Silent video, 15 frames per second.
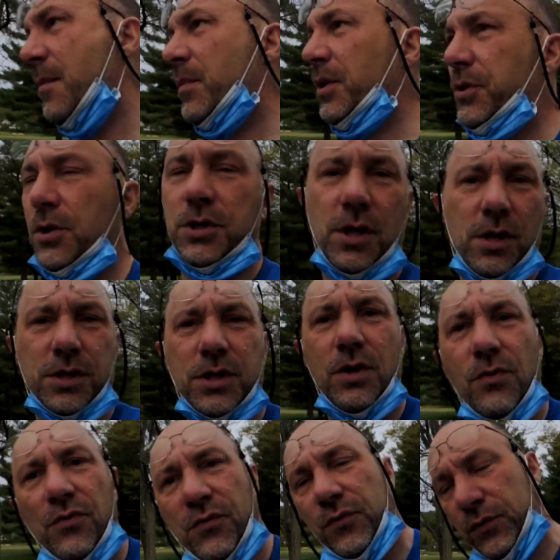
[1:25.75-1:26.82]
But there's
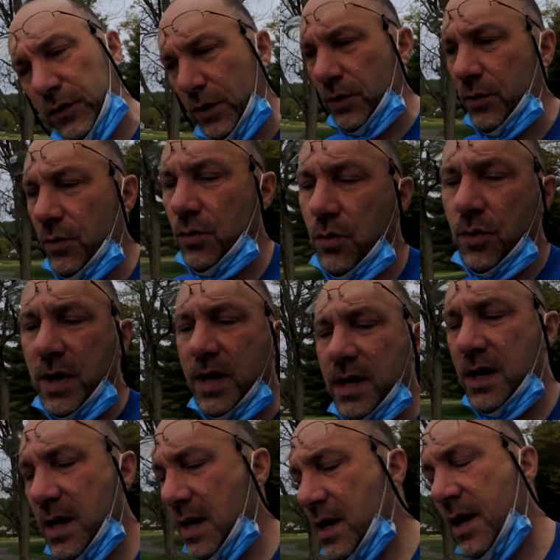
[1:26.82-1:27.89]
also flu
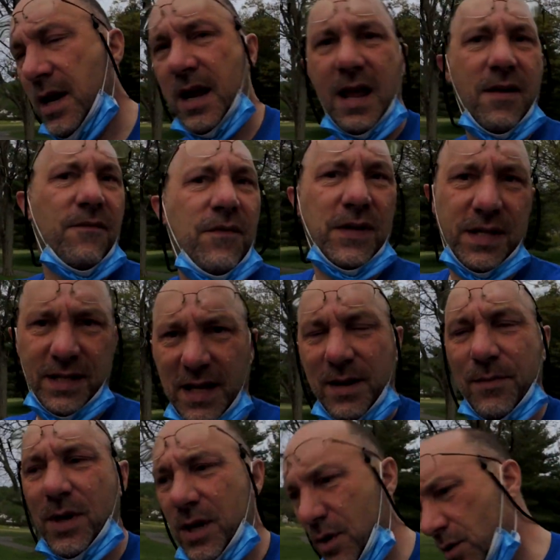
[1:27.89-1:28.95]
and
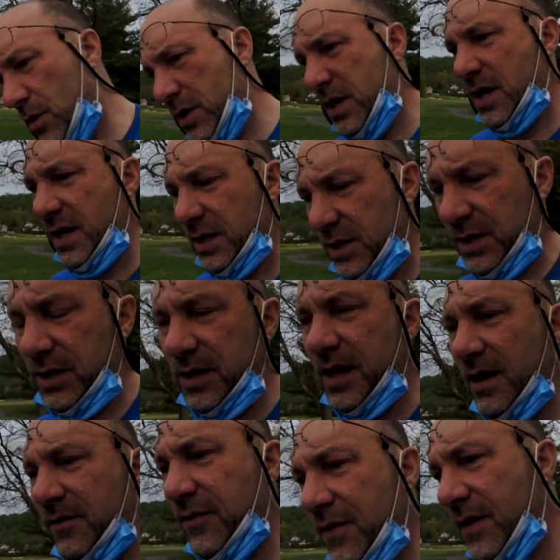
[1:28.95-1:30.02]
emphysema and all kinds of
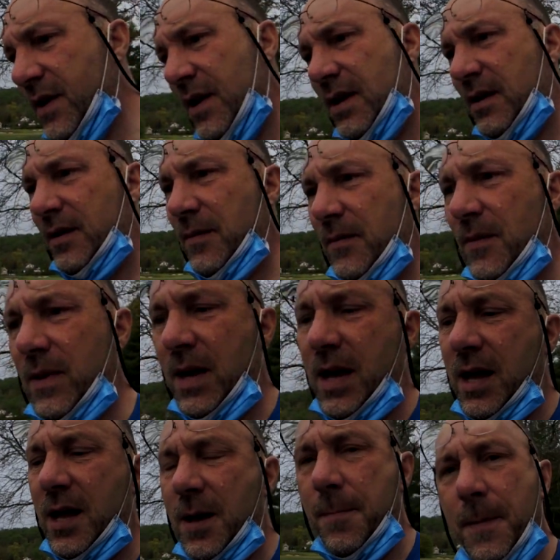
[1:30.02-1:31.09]
stuff.
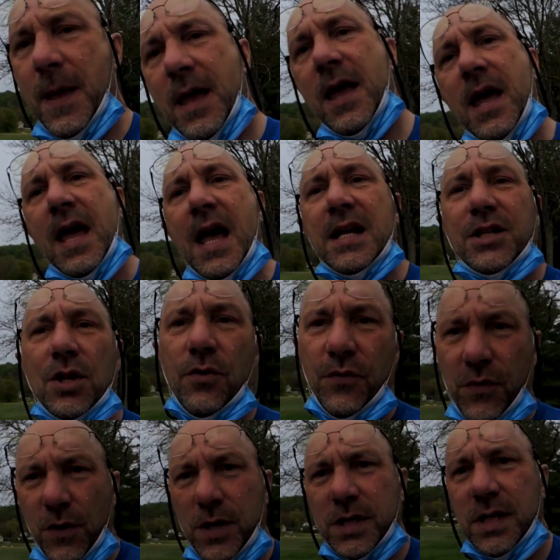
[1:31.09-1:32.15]
And so
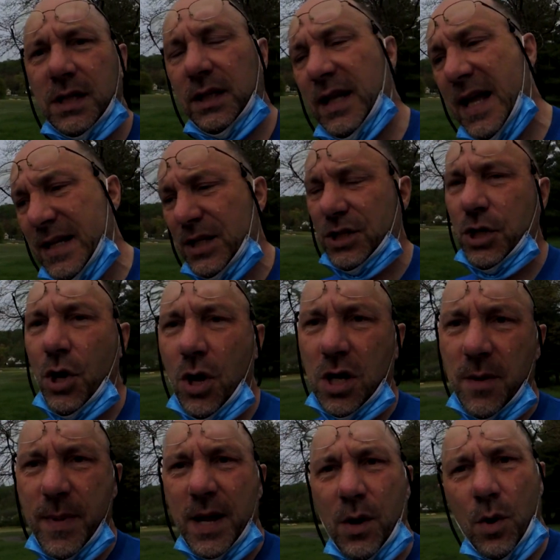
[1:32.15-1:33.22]
first, let's
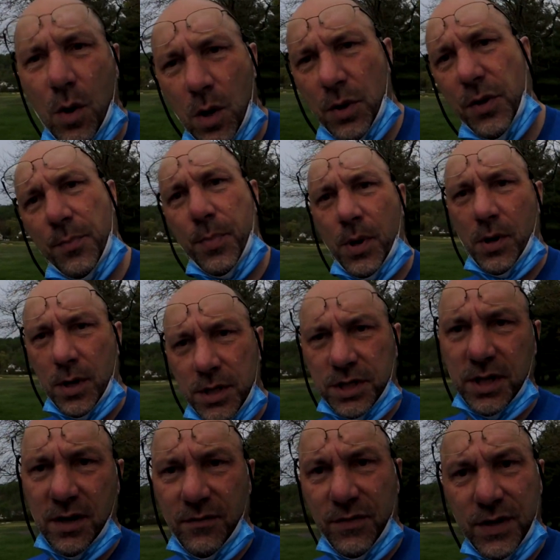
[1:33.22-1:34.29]
talk about all the
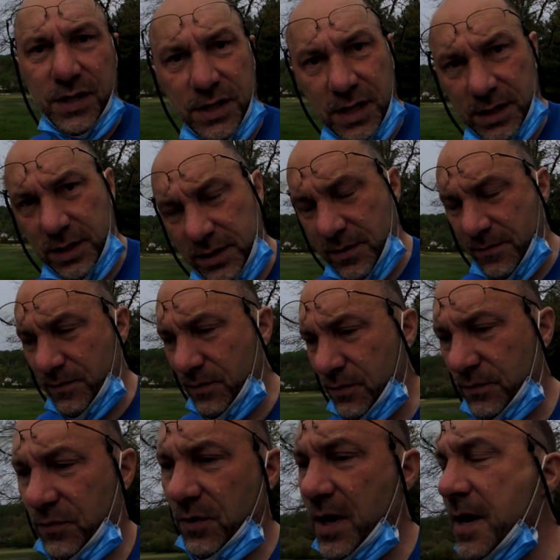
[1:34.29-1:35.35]
parts of the system,
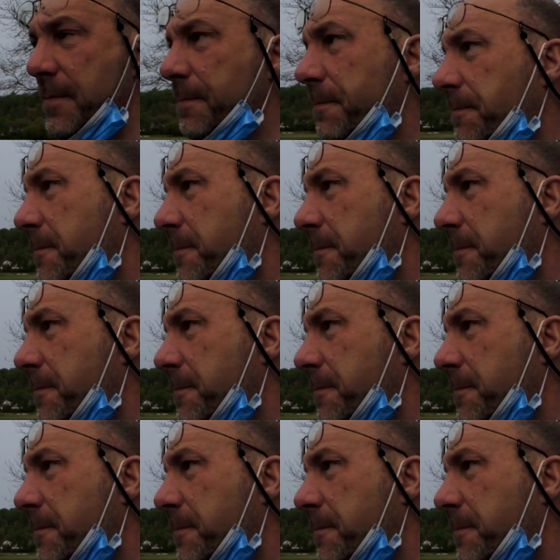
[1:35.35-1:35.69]
right?